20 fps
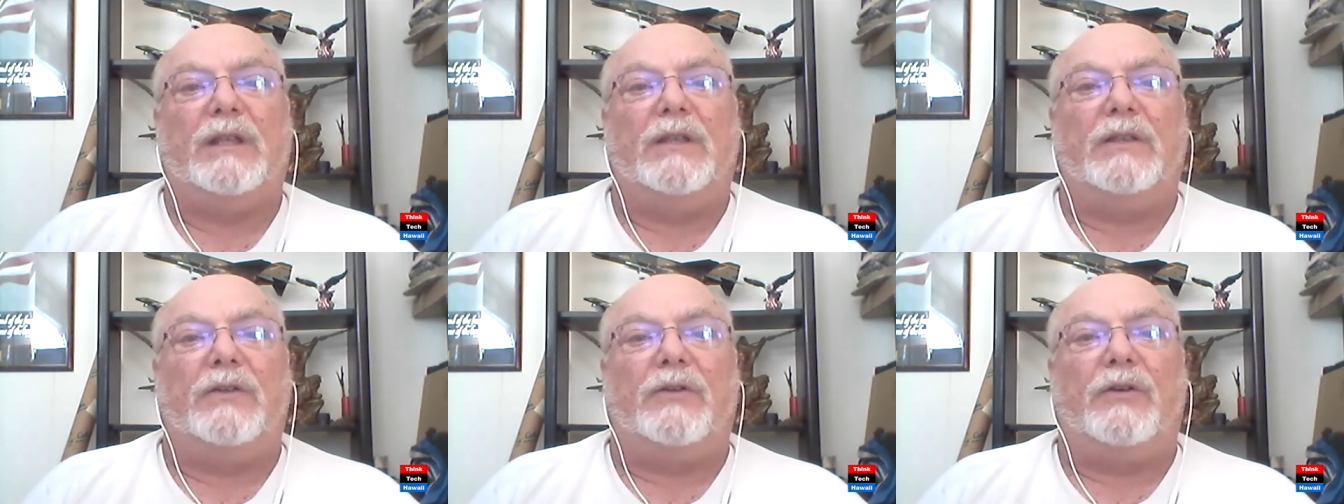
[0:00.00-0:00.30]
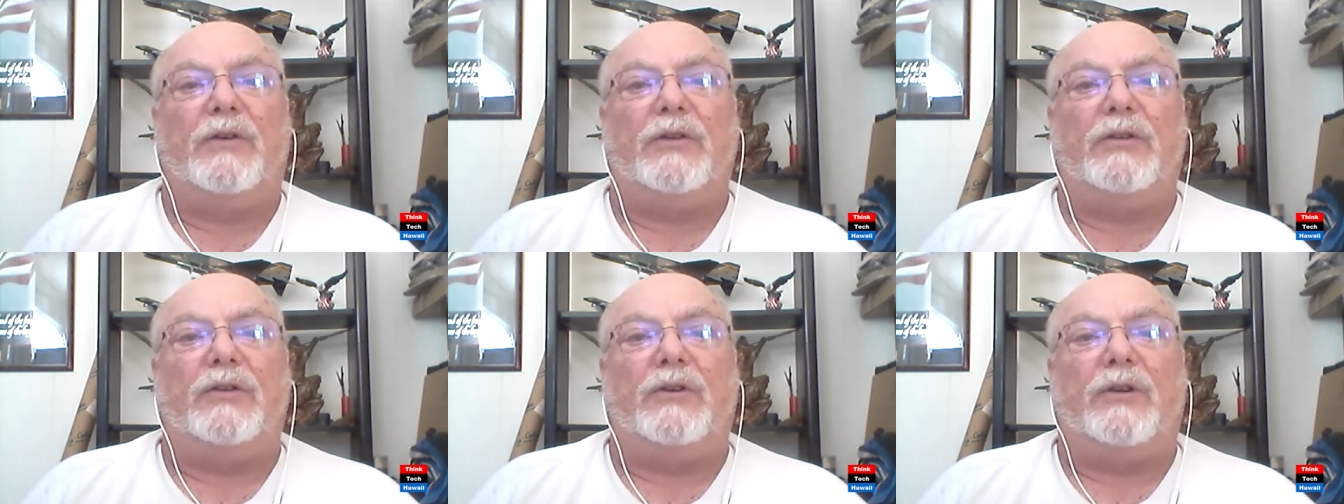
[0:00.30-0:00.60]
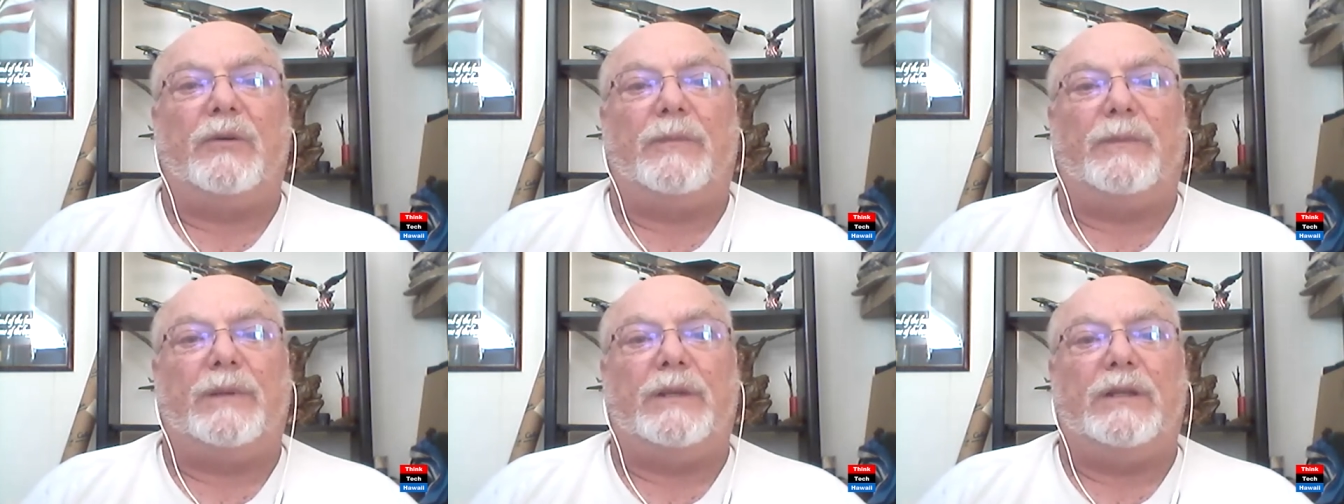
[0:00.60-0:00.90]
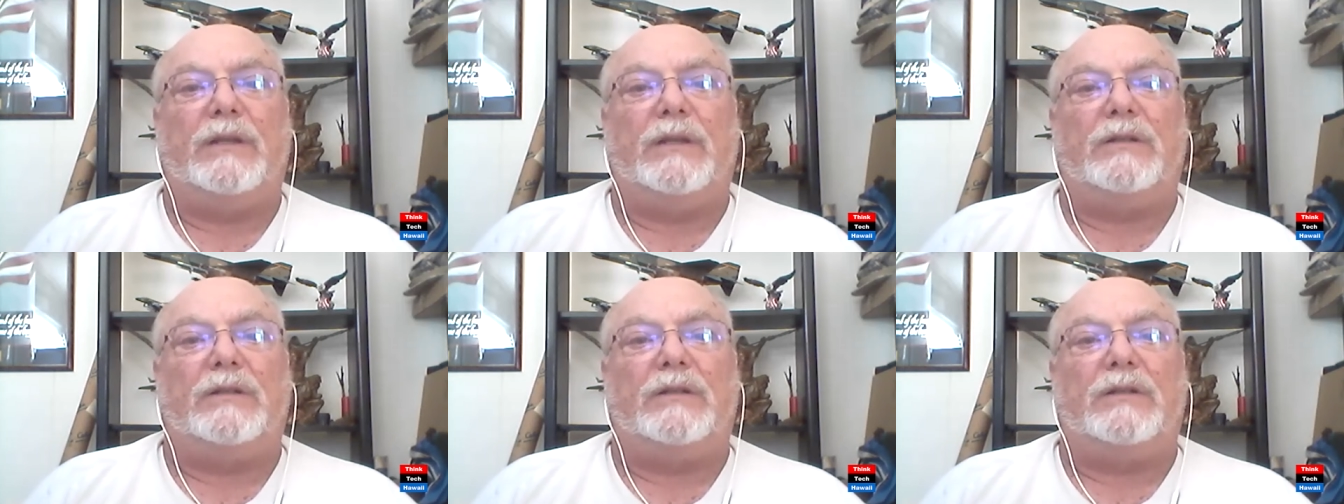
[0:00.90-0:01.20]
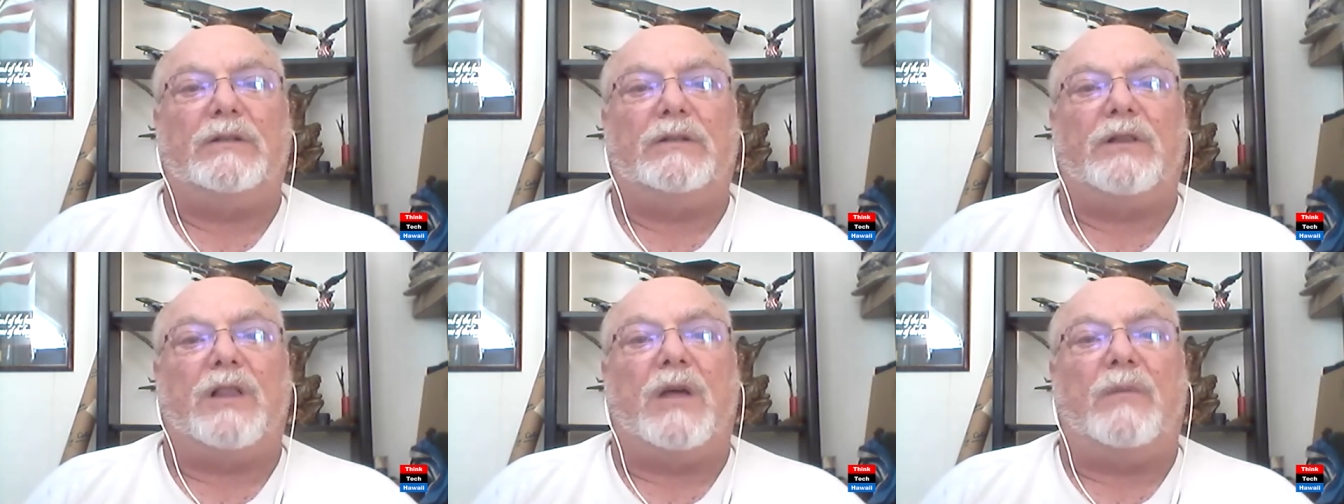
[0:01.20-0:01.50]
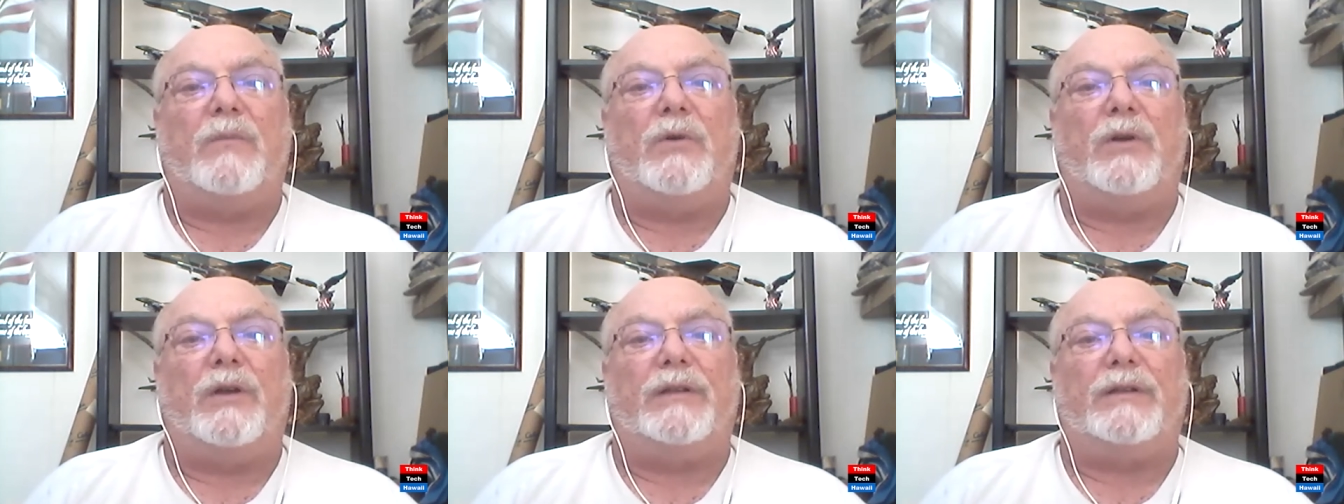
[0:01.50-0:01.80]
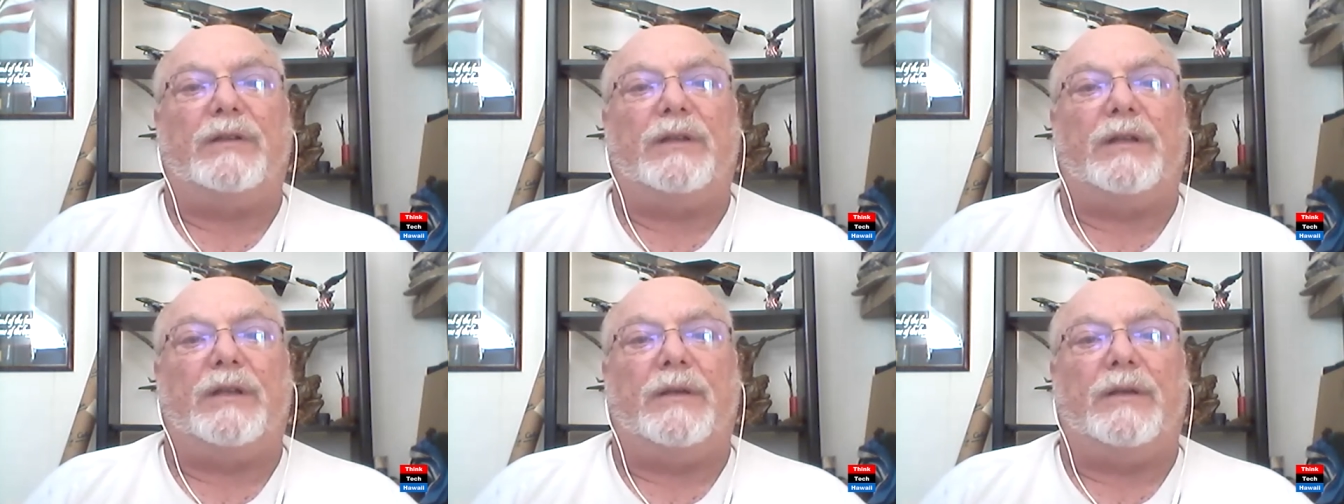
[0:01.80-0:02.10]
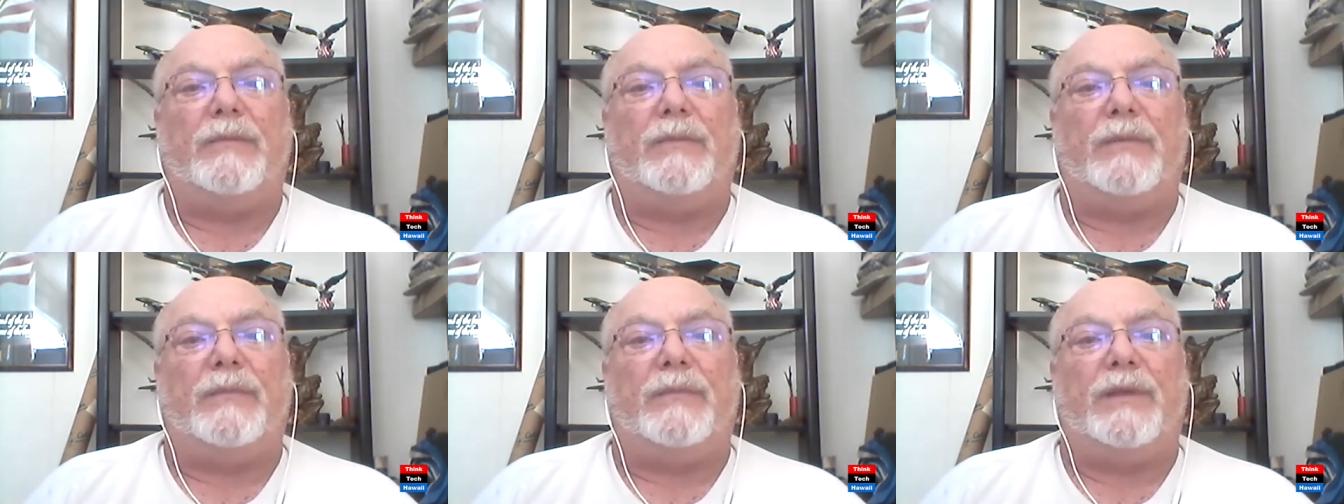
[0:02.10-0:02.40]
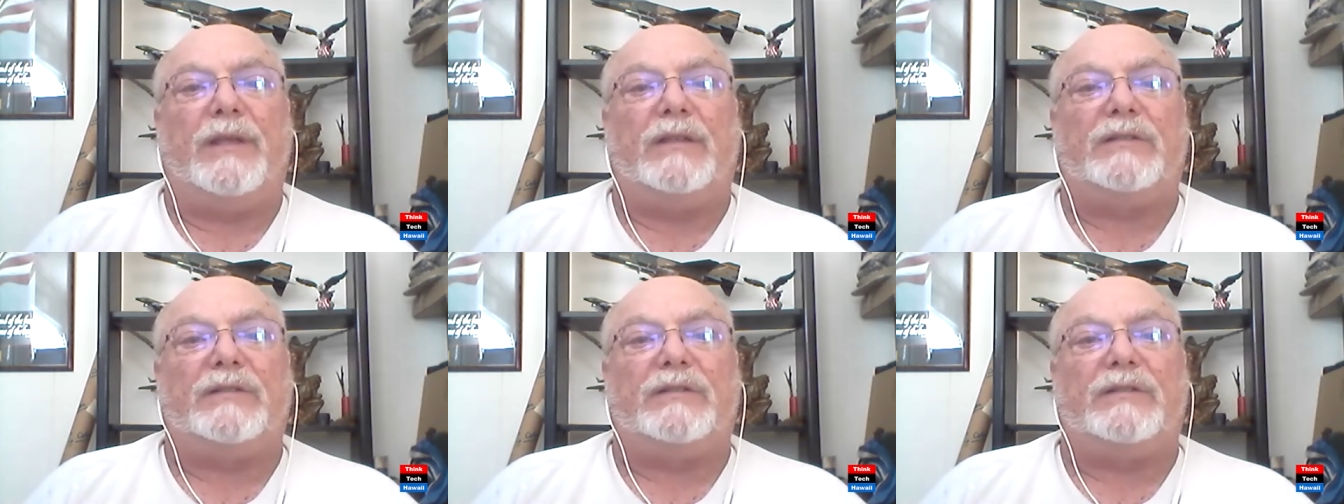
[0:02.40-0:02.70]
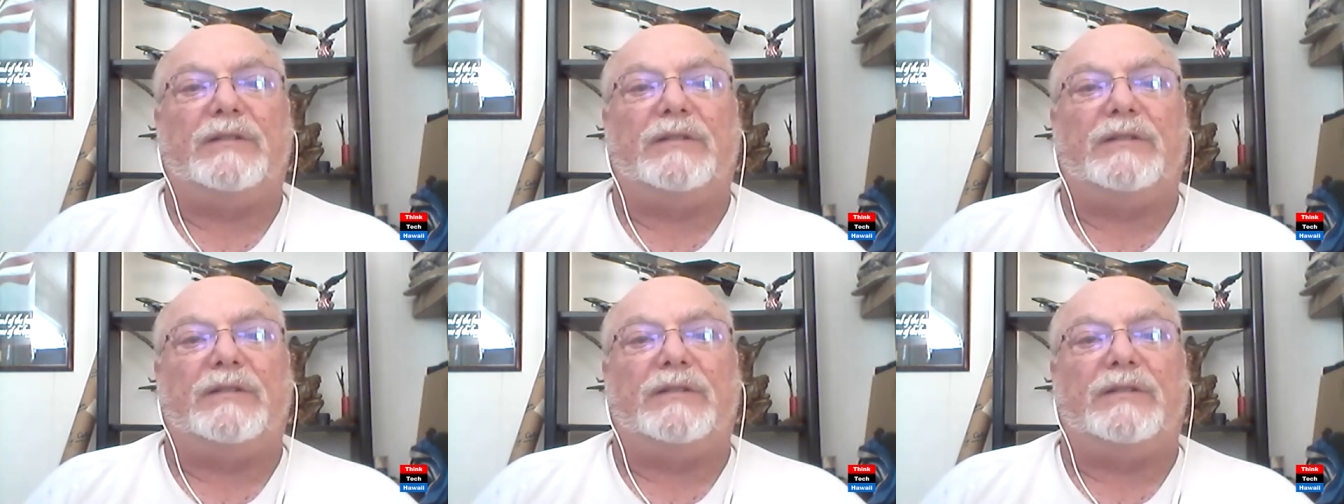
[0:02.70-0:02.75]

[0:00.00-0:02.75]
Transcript: They're a European conglomerate that makes